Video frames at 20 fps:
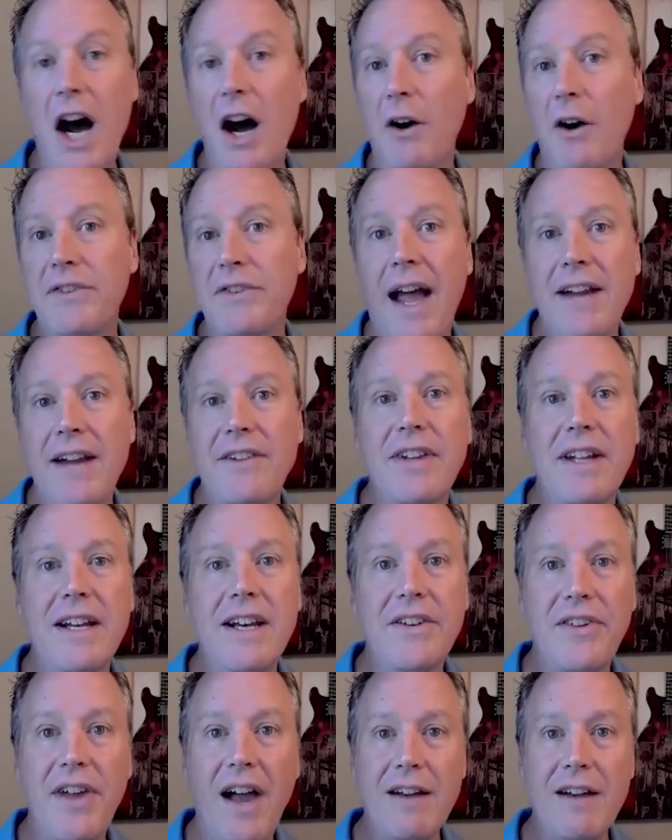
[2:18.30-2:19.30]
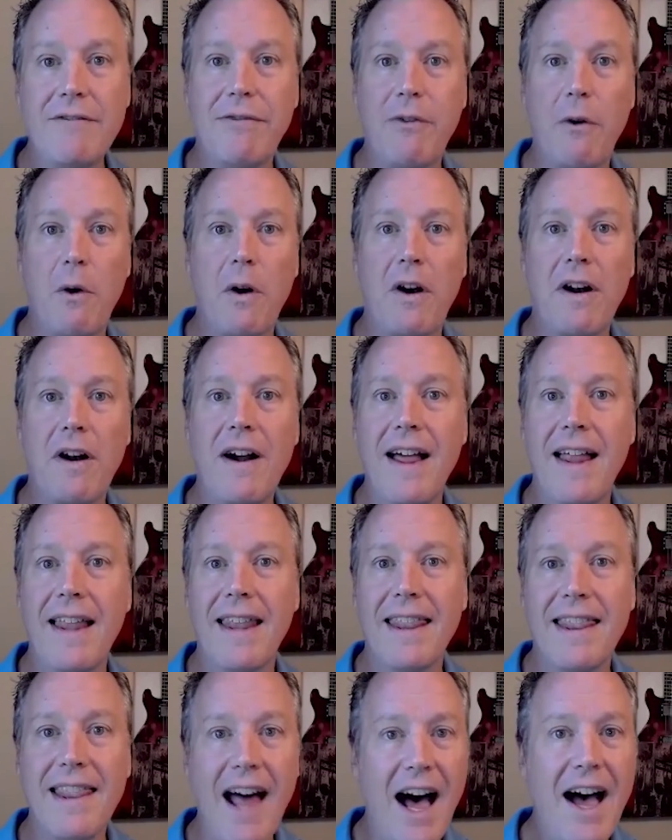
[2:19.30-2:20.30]
it's actually designed for
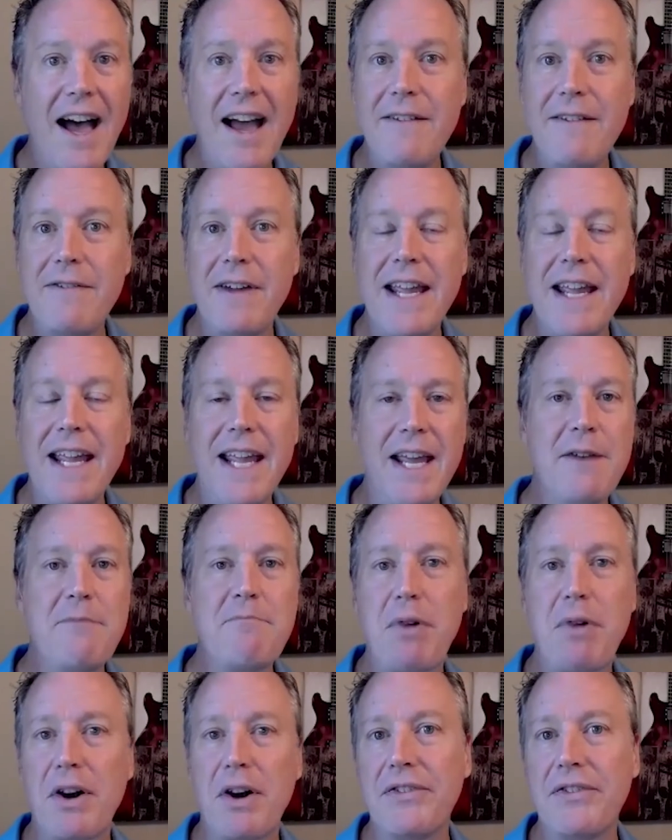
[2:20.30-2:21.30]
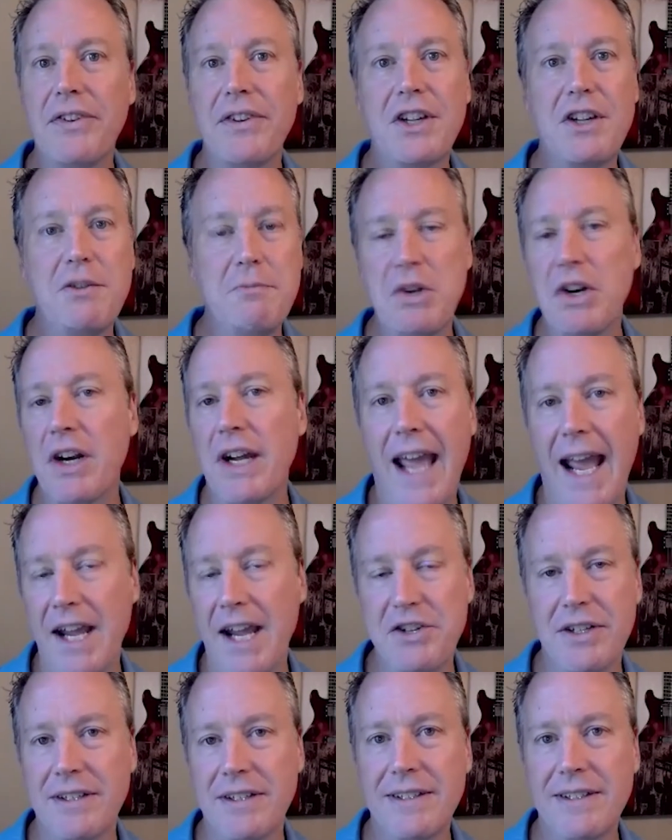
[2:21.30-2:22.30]
live in person
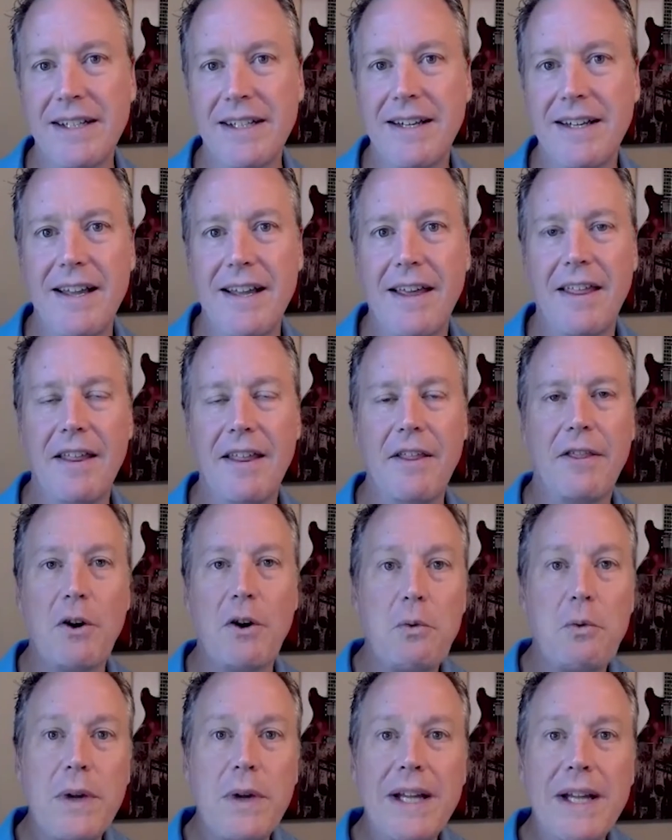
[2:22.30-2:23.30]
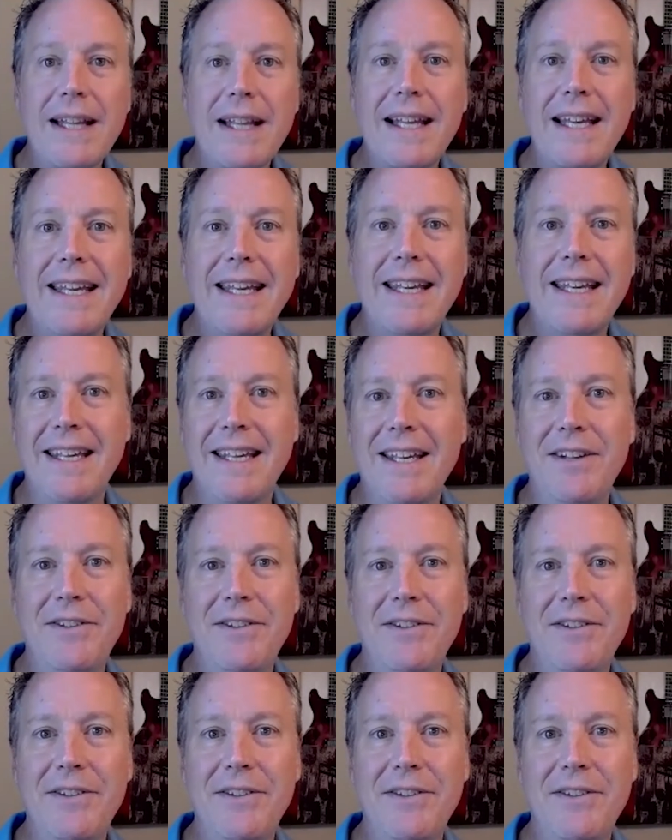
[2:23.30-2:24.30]
communication. The really
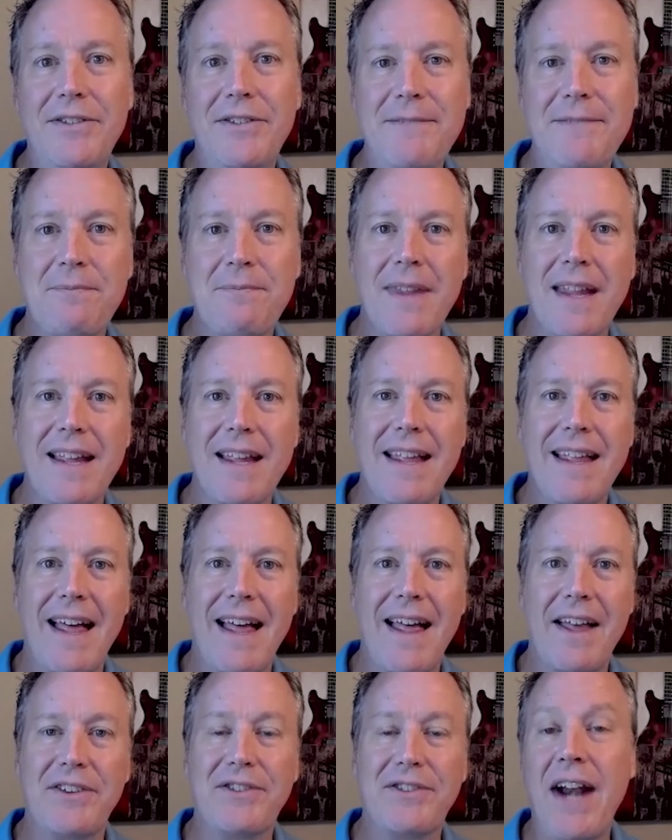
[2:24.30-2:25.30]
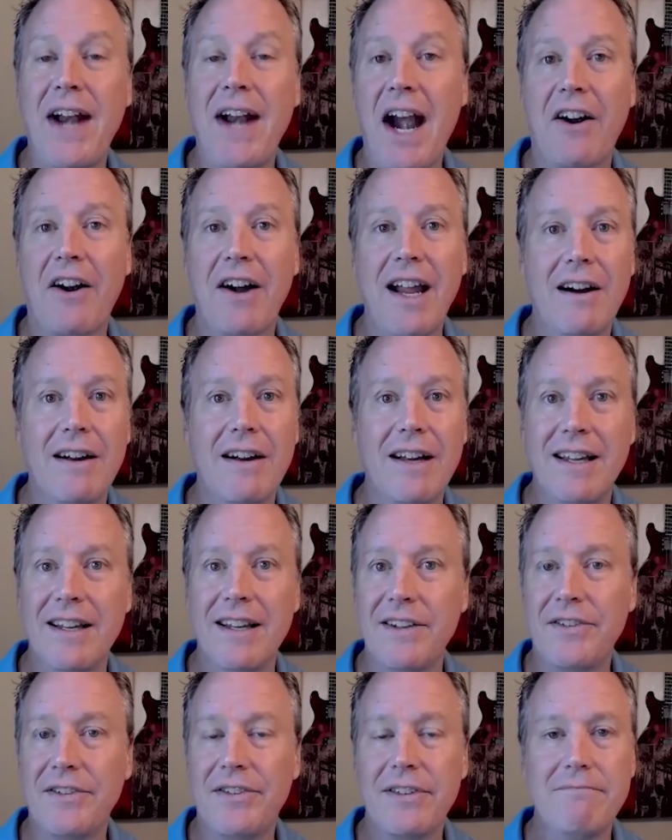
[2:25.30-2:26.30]
easy uh, scenario
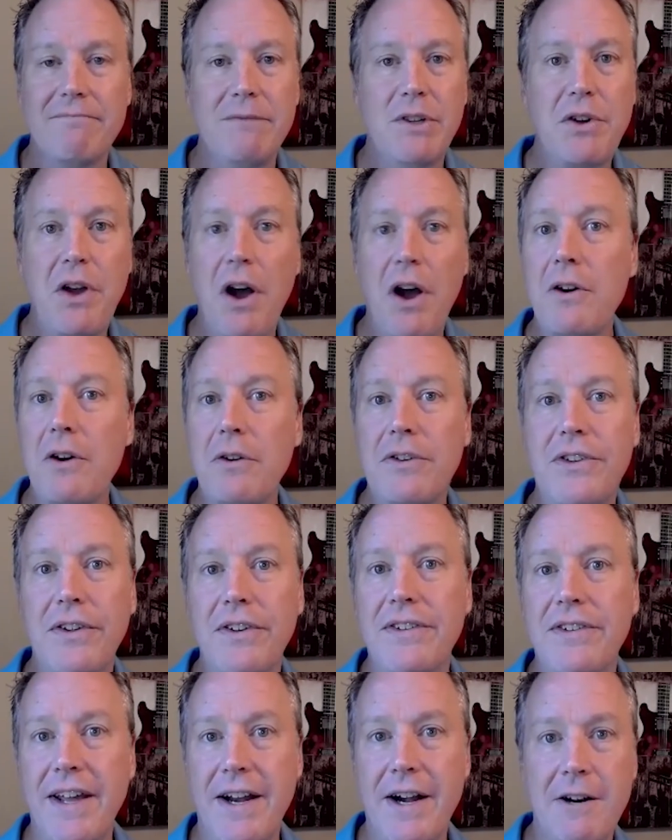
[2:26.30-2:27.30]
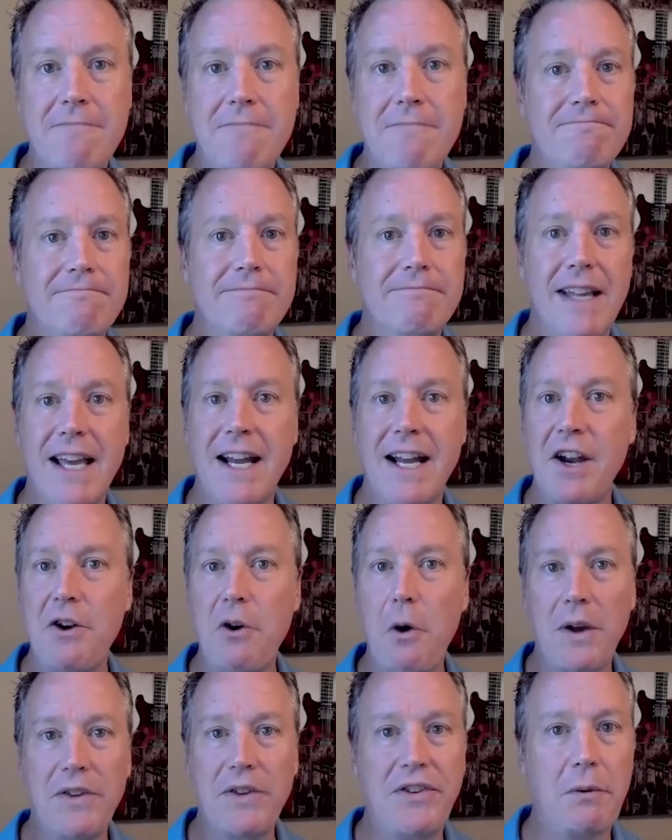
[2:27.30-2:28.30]
is you go to dinner in a
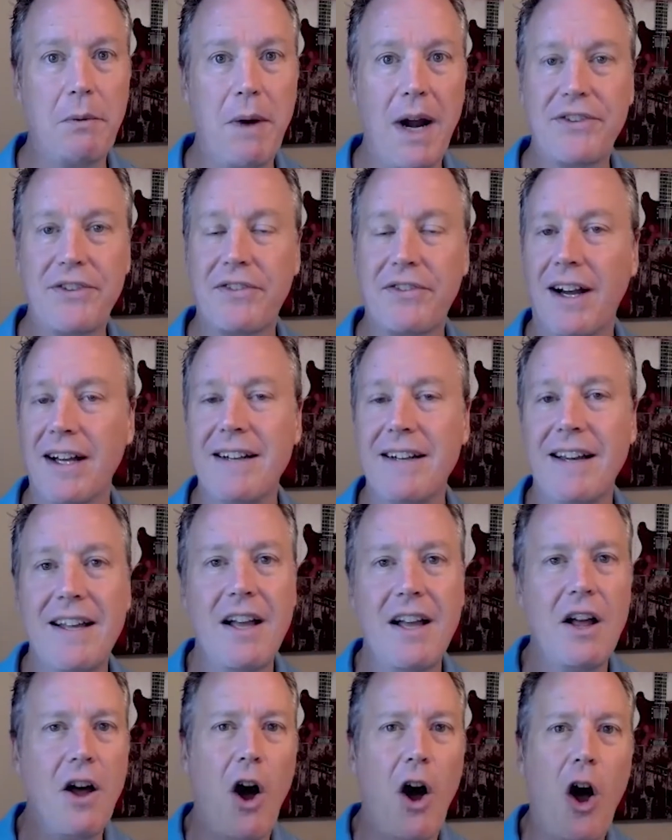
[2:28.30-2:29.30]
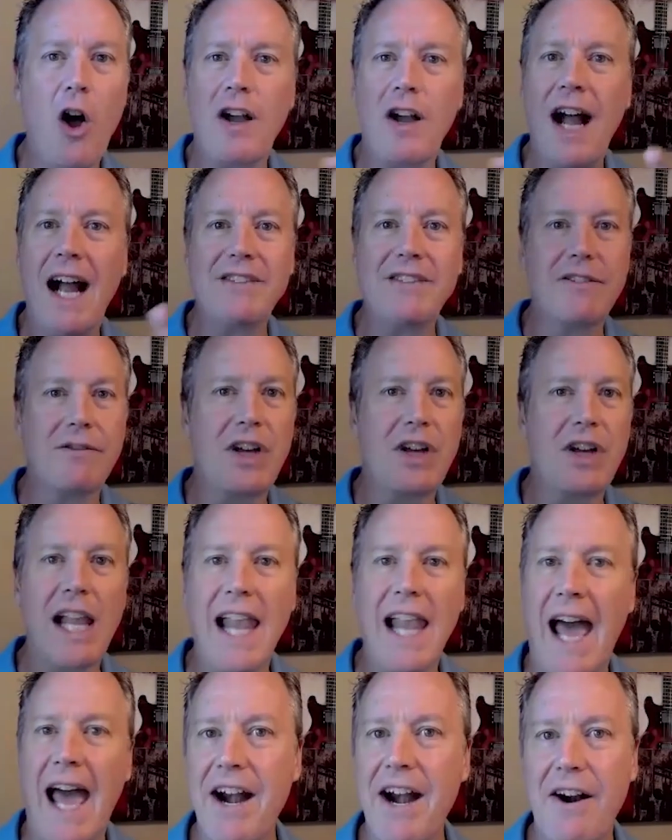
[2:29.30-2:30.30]
noisy restaurant all kinds of
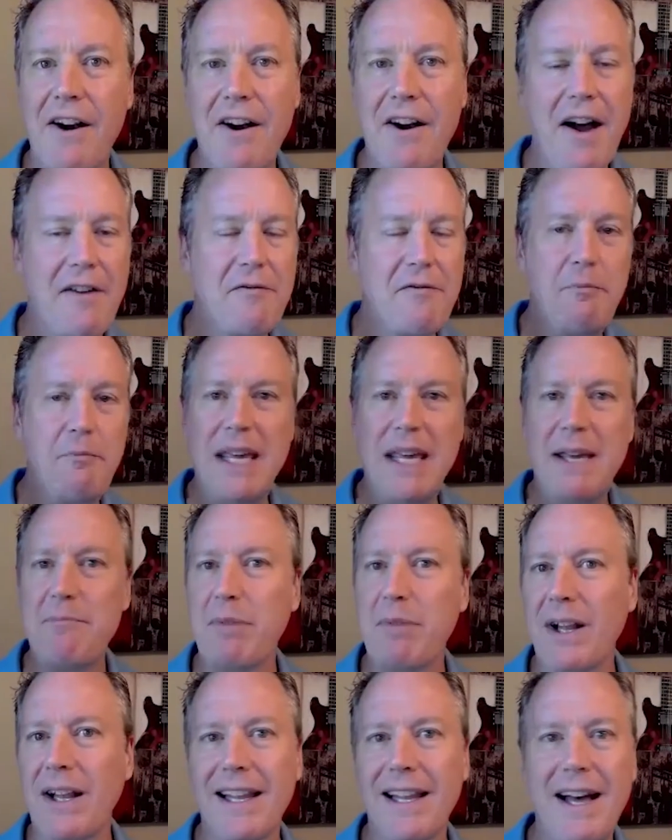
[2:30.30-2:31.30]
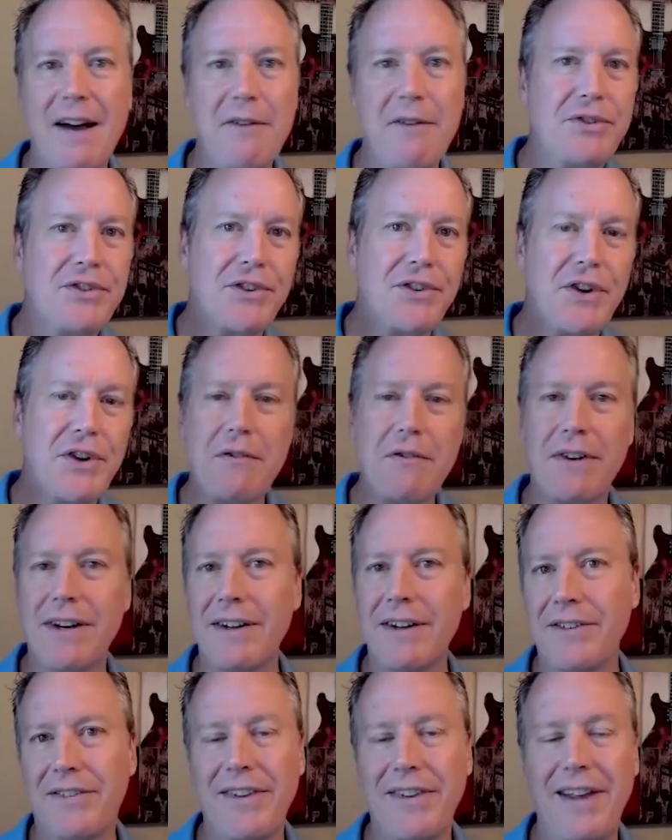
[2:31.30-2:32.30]
clatter of people, of
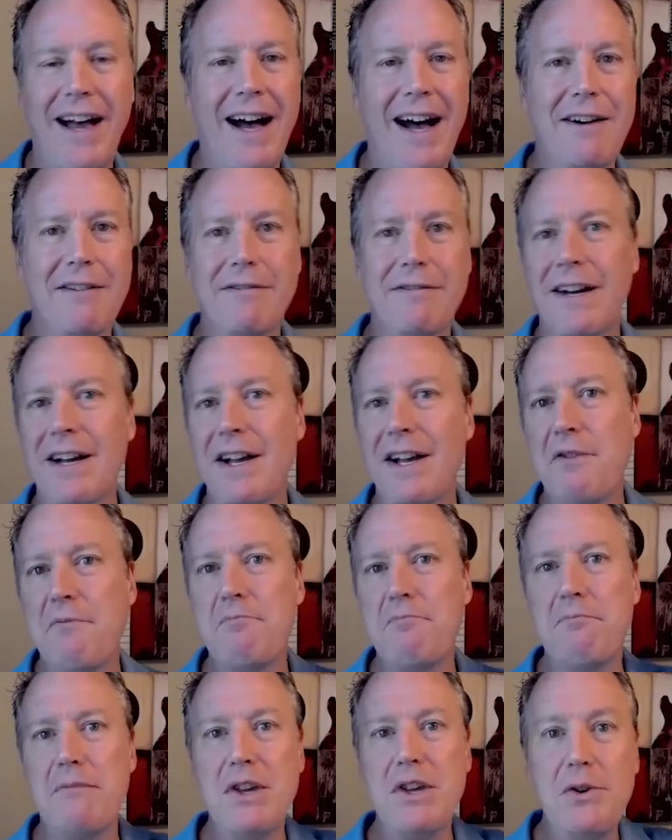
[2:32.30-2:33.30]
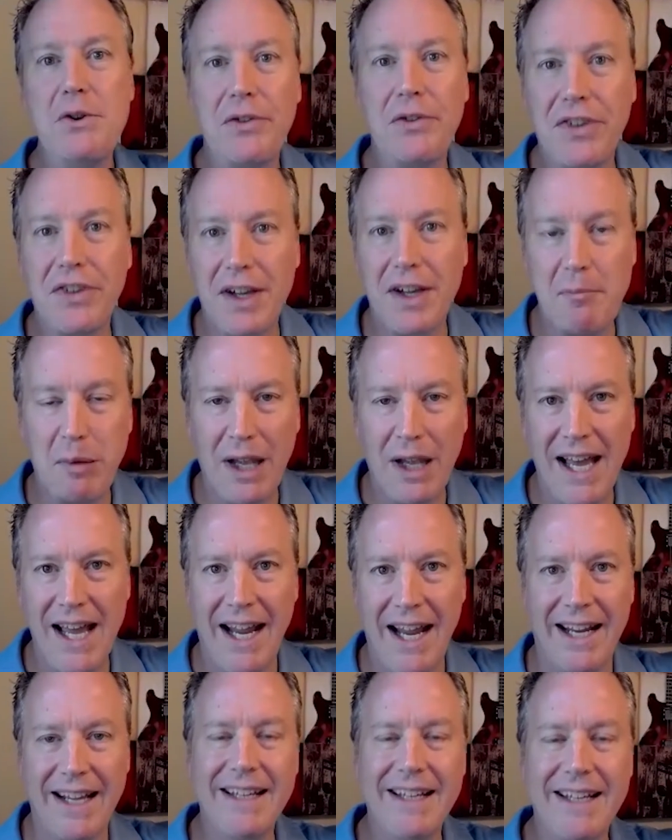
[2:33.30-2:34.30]
servers, of music
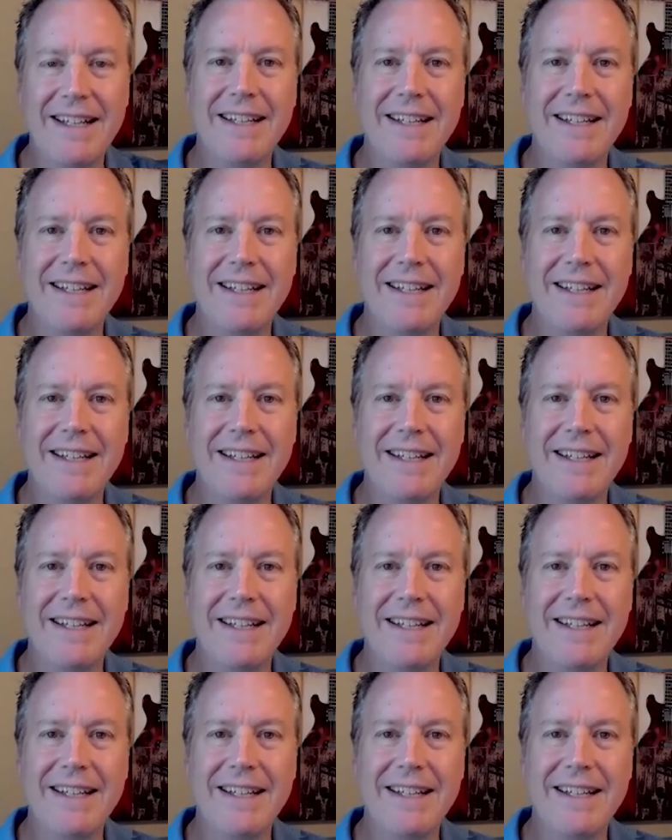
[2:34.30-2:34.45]
playing.